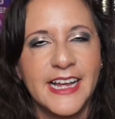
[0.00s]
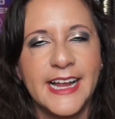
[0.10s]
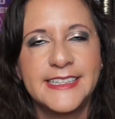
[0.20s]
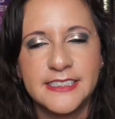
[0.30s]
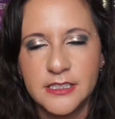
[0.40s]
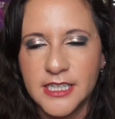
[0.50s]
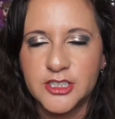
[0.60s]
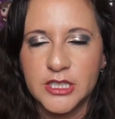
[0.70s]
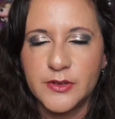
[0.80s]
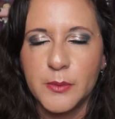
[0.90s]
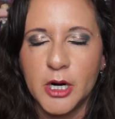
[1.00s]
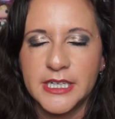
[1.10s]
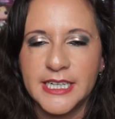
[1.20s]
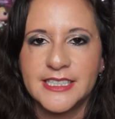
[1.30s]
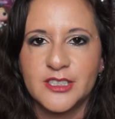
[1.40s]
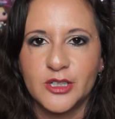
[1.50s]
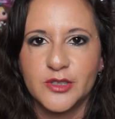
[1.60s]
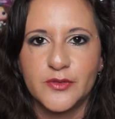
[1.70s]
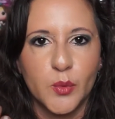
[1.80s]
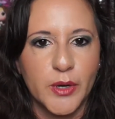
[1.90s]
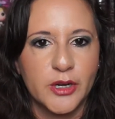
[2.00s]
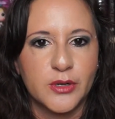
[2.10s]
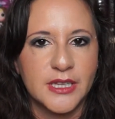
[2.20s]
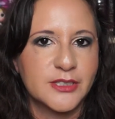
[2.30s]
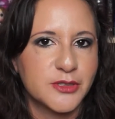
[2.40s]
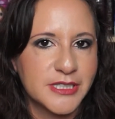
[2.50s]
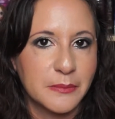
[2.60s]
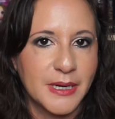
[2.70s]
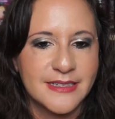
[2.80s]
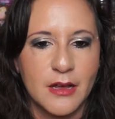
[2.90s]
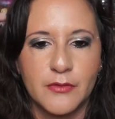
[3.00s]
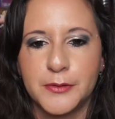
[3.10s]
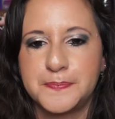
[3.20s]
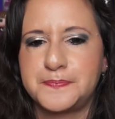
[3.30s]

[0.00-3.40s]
it's not just for marketing, it's also for weirdo collectors like myself.